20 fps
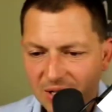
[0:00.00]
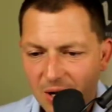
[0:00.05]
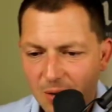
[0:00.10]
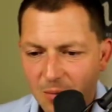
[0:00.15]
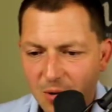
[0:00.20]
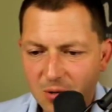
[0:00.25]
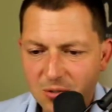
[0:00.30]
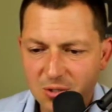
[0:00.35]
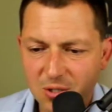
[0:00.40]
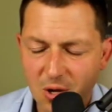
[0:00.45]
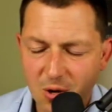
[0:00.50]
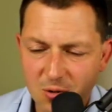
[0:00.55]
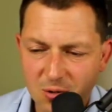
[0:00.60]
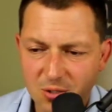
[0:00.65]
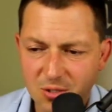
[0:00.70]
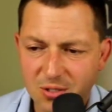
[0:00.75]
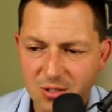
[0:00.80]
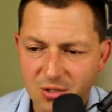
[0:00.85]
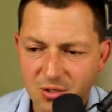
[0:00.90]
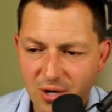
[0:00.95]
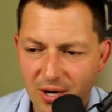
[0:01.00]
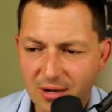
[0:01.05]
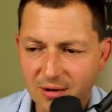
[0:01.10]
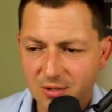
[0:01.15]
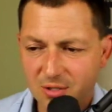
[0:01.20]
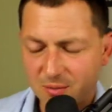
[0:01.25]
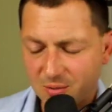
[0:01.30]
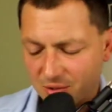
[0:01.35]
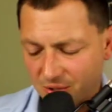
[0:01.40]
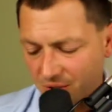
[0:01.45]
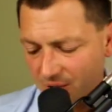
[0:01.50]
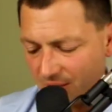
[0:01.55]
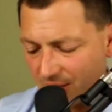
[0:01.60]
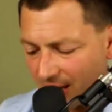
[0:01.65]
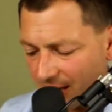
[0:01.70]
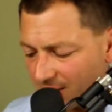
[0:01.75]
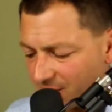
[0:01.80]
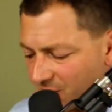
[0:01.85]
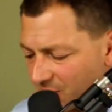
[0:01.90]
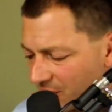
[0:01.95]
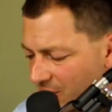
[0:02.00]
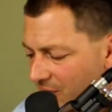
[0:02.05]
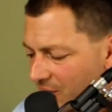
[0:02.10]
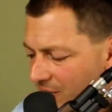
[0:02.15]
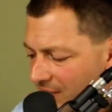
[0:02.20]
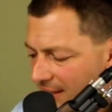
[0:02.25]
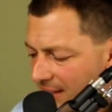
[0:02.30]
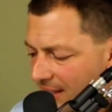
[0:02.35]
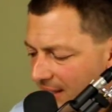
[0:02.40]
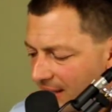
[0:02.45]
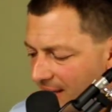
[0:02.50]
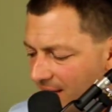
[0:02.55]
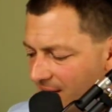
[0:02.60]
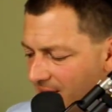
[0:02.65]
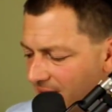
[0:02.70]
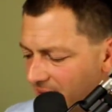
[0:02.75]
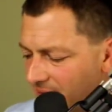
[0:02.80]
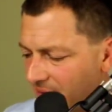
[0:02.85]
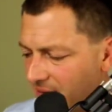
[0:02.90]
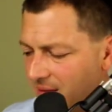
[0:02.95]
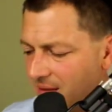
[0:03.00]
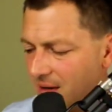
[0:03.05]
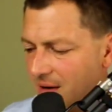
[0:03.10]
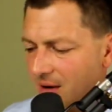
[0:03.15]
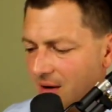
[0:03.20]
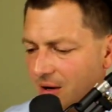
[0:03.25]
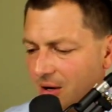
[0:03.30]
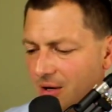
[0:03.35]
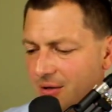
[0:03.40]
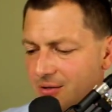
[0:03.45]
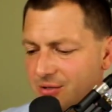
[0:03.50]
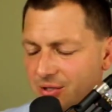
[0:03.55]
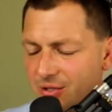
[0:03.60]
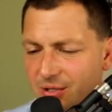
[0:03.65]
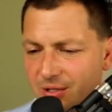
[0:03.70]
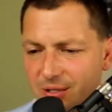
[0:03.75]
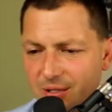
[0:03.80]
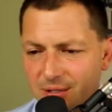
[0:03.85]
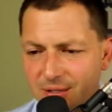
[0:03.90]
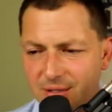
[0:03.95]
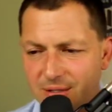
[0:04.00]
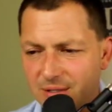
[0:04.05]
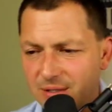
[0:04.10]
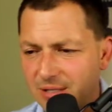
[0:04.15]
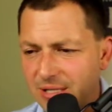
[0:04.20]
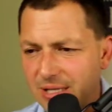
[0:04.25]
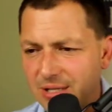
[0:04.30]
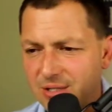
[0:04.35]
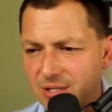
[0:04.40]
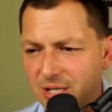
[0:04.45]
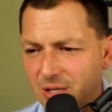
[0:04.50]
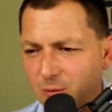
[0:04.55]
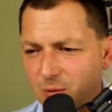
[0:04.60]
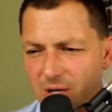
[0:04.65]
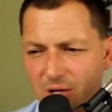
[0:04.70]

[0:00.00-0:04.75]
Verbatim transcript: You know, most coaches and trainers, I'm sure you guys would agree, are just teaching